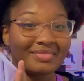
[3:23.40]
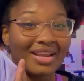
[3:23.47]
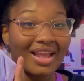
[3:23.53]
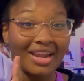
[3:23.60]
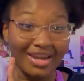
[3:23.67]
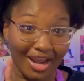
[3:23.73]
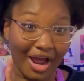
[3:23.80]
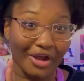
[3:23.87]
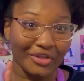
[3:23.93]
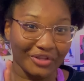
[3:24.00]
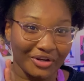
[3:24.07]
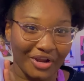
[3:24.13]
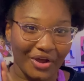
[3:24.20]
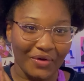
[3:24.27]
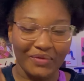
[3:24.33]
Now you
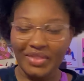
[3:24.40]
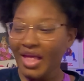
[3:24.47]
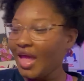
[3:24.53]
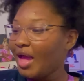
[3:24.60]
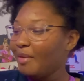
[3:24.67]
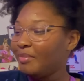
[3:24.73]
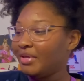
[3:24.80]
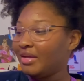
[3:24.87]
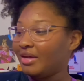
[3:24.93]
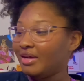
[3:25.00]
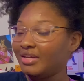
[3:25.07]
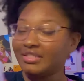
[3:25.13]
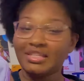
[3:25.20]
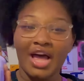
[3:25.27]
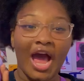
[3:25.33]
know,
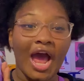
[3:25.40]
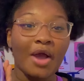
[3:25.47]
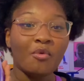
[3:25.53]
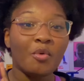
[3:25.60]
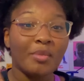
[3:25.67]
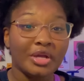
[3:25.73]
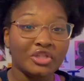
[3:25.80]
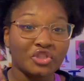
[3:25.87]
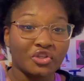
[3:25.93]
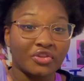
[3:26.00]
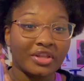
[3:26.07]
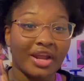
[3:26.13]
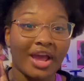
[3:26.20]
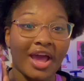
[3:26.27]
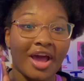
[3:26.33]
because I will make sure
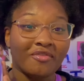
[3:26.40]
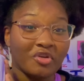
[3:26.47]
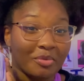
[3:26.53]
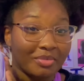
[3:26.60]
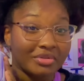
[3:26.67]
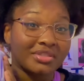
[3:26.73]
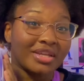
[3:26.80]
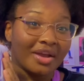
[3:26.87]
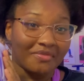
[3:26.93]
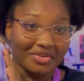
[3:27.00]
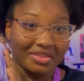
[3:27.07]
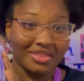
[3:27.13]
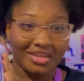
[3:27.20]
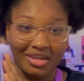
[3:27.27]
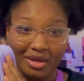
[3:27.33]
that I have almost
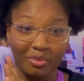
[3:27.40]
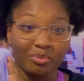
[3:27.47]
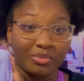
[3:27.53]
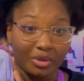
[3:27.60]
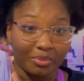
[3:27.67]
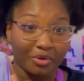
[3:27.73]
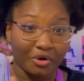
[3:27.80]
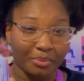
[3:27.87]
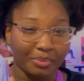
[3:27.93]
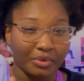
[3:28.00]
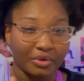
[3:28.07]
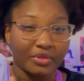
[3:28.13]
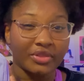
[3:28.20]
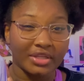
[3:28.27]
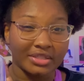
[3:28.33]
everything be
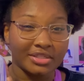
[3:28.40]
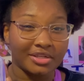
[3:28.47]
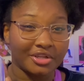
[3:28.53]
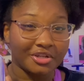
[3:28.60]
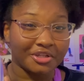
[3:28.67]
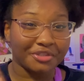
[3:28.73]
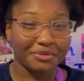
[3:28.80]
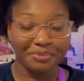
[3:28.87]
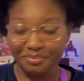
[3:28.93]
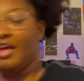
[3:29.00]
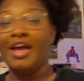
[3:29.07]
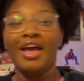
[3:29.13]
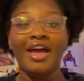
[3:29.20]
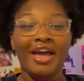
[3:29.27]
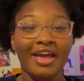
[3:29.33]
purple this year.
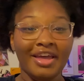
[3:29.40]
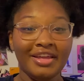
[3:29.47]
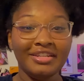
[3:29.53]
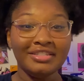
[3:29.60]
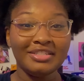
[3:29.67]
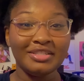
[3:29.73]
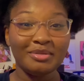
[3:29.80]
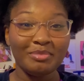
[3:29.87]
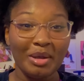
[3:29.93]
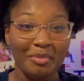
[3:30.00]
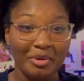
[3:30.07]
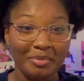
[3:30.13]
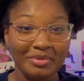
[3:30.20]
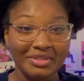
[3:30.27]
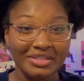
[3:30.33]
Hence my
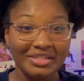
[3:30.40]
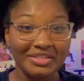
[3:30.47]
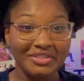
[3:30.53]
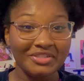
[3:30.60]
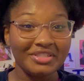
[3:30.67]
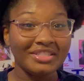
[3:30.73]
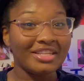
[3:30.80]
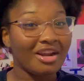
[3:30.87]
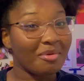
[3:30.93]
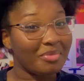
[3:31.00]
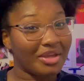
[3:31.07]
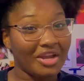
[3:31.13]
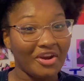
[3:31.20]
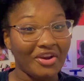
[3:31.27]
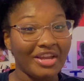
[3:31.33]
purple scissors that I'll be
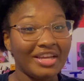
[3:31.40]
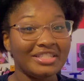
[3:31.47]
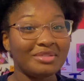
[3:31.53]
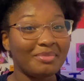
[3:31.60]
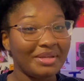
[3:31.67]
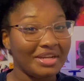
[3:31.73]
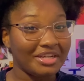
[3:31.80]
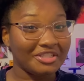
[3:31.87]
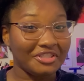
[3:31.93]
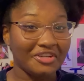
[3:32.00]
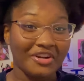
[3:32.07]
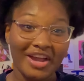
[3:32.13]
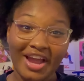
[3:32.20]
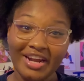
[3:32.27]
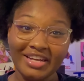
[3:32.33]
carrying into my next year.
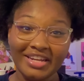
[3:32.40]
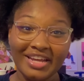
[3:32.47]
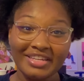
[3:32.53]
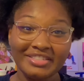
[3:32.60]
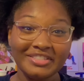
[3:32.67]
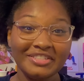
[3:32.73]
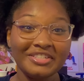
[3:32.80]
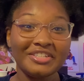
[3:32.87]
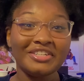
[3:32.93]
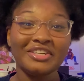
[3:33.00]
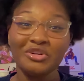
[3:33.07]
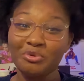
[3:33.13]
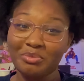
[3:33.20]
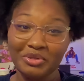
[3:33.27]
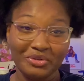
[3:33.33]
I had it last year,
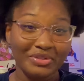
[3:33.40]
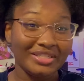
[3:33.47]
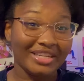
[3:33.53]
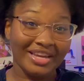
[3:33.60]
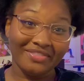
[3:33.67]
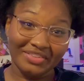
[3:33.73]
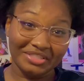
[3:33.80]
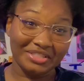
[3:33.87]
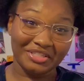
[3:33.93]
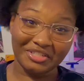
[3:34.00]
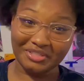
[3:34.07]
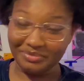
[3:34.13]
it'll be used again this year.